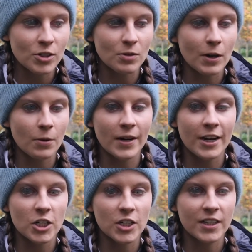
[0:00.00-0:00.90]
so no one
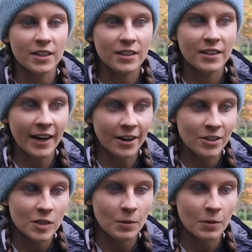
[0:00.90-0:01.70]
actually cares,